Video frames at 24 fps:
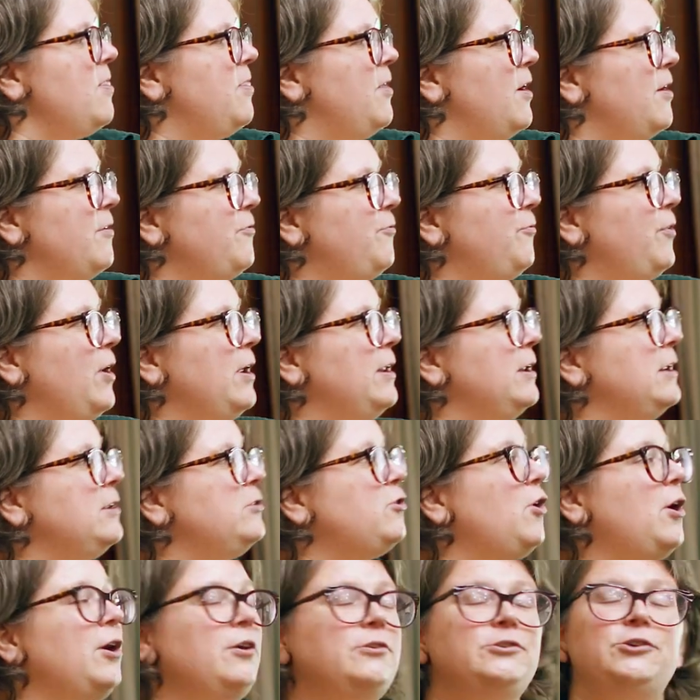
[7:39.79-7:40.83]
The front
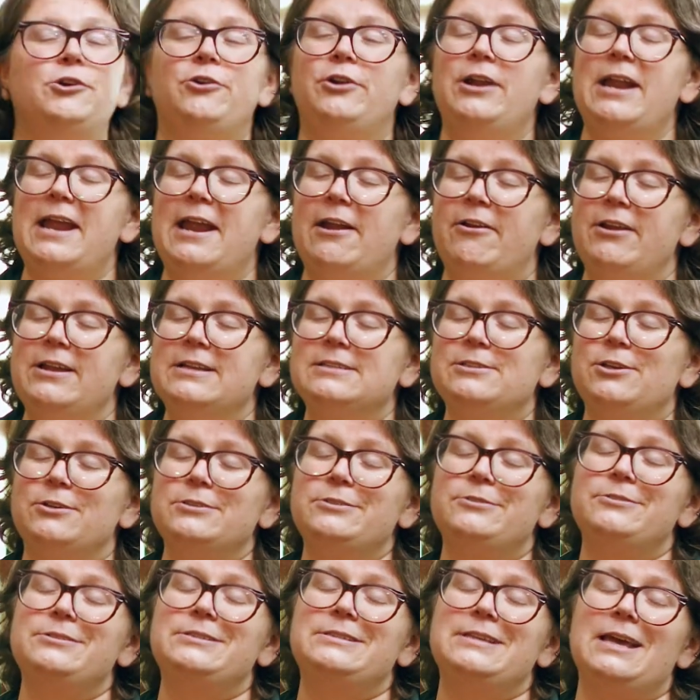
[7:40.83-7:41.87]
turret area is
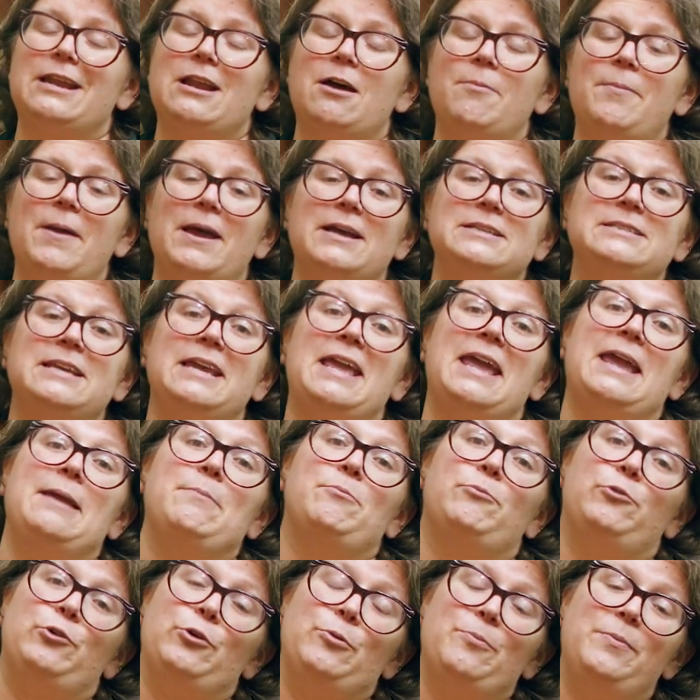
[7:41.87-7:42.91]
also set up as a
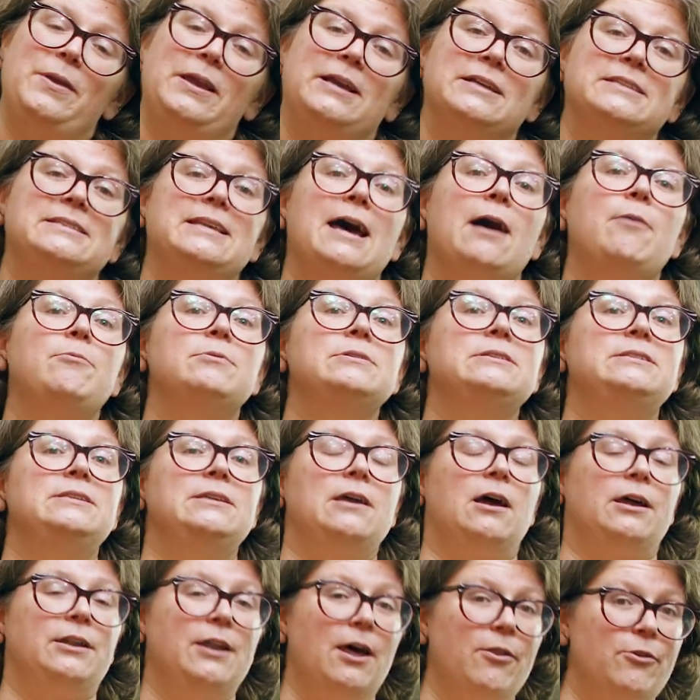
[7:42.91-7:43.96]
game room because that
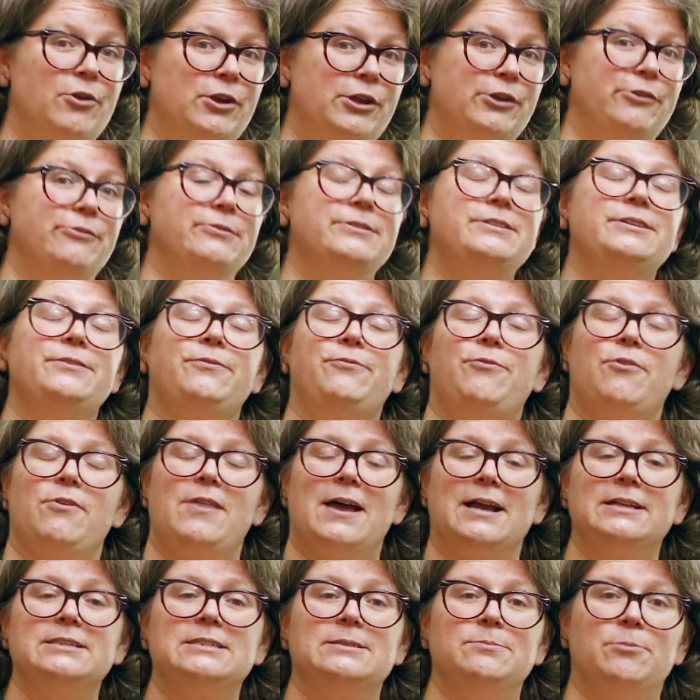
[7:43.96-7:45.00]
was another use for
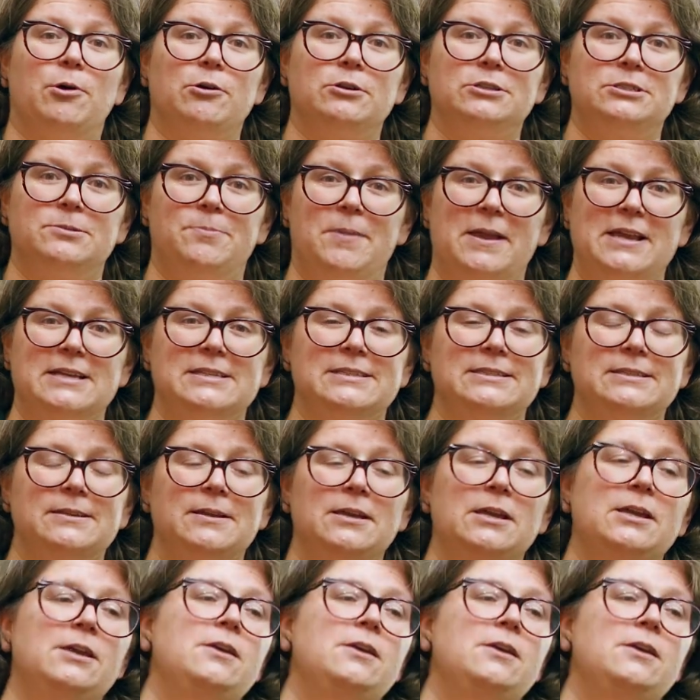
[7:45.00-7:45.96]
that small space.